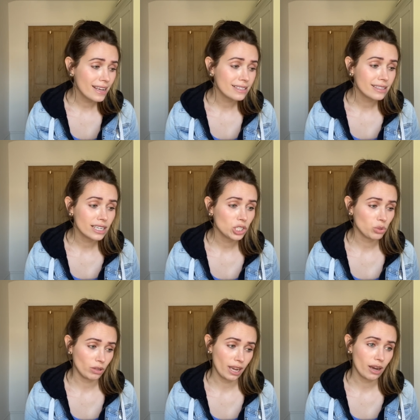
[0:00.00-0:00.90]
is
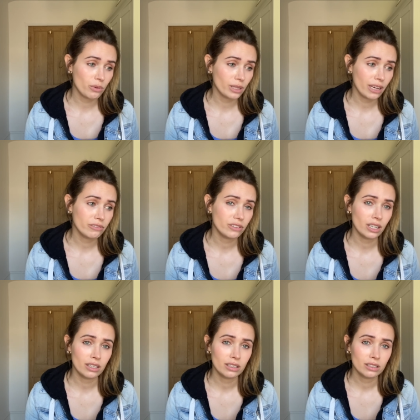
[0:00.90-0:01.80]
literally how we left
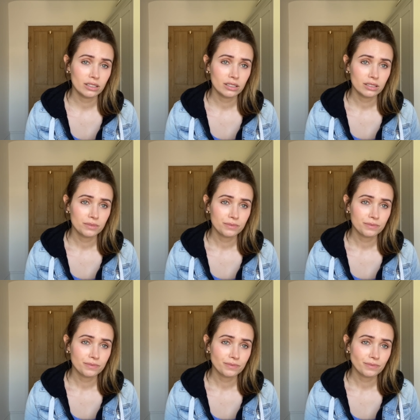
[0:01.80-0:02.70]
it.
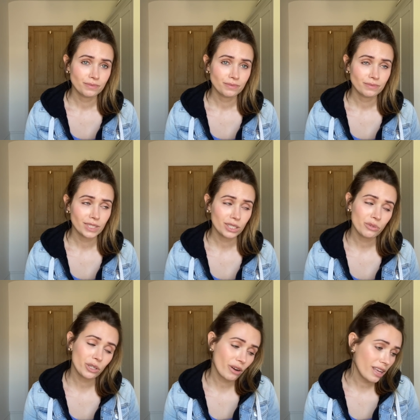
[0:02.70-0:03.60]
And I
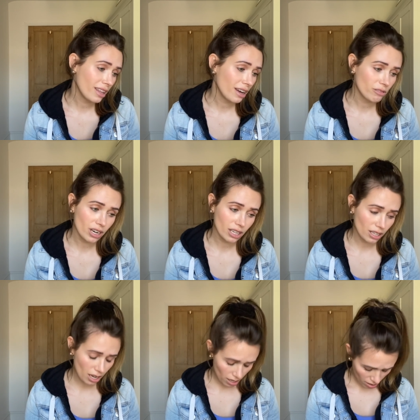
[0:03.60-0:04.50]
regret that really.